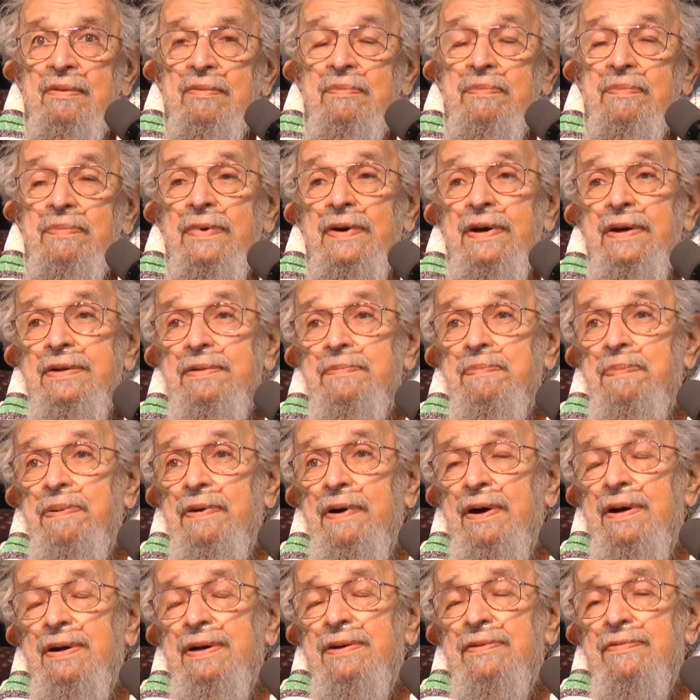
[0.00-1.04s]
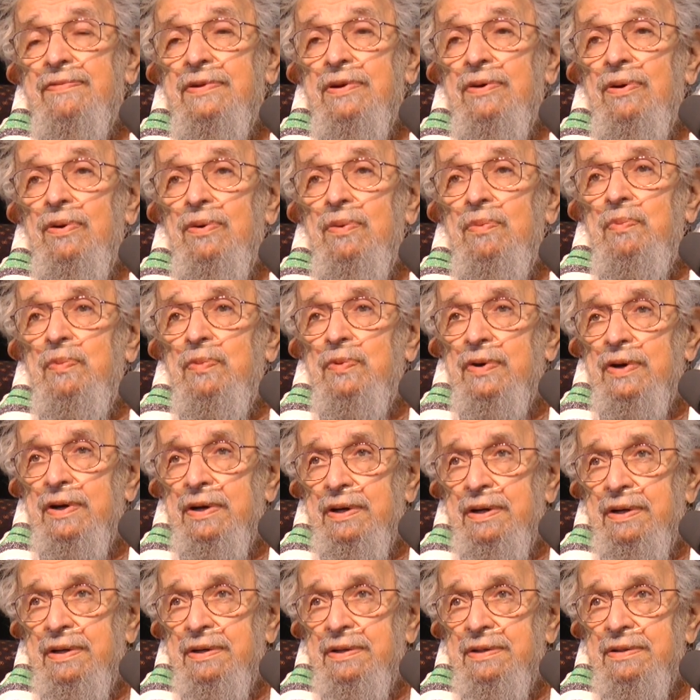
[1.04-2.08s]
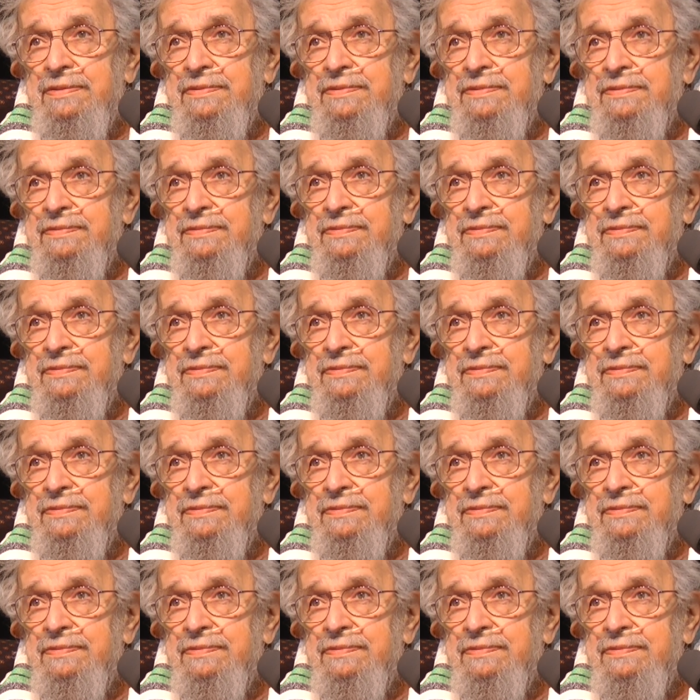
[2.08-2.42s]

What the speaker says: But part of the homework